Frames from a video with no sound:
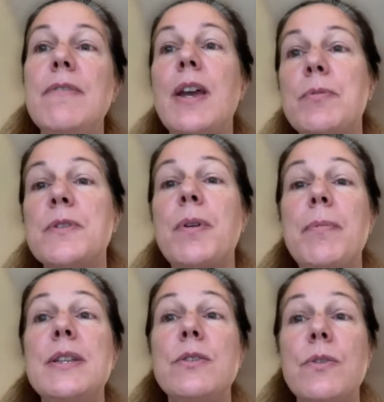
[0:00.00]

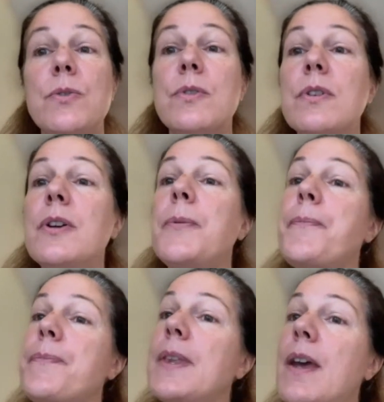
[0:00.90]
savegabonsprimates.org.
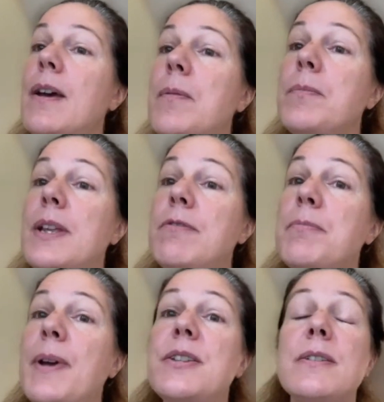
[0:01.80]
Um,
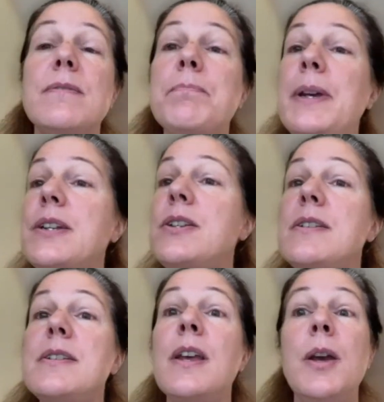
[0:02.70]
information,
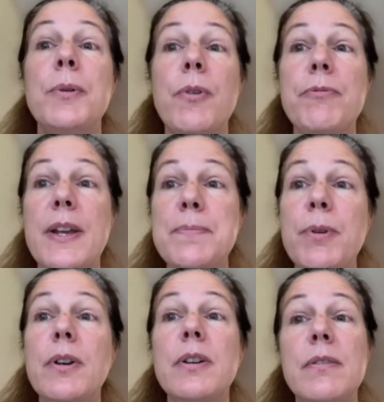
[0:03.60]
pictures. We're on
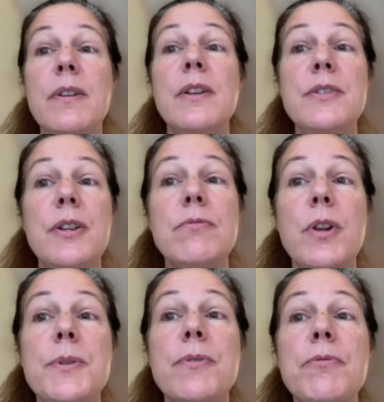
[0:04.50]
Facebook, so you can
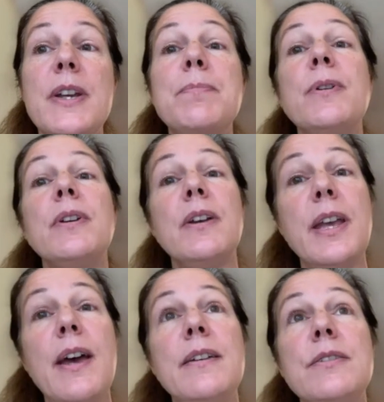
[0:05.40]
follow us on Facebook.
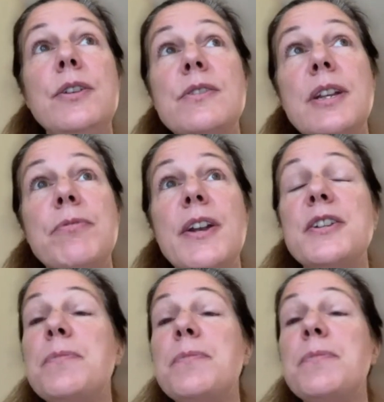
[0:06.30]
Again, usually in
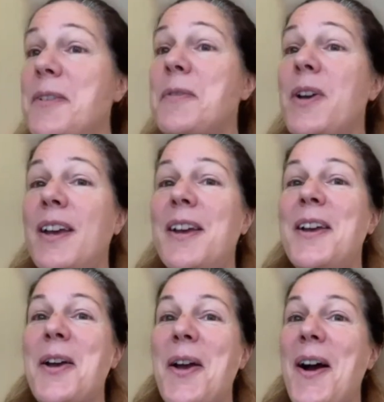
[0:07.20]
French, but again,
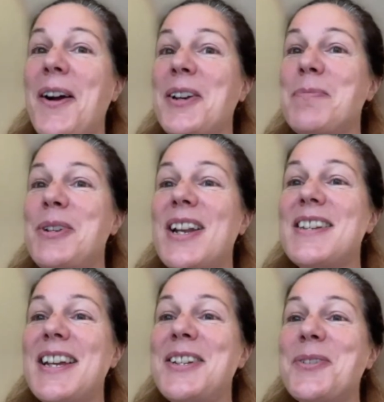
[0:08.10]
I'm going to be
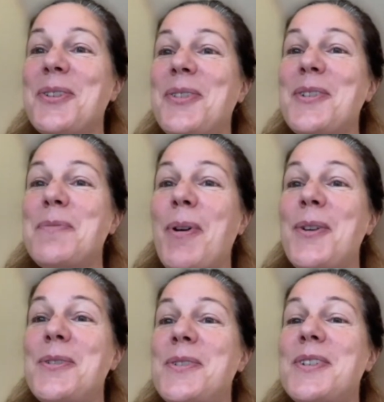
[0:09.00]
translating all of those
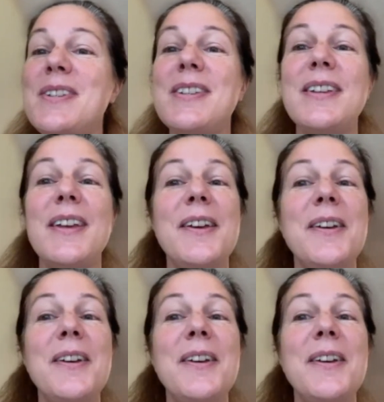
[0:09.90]
posts.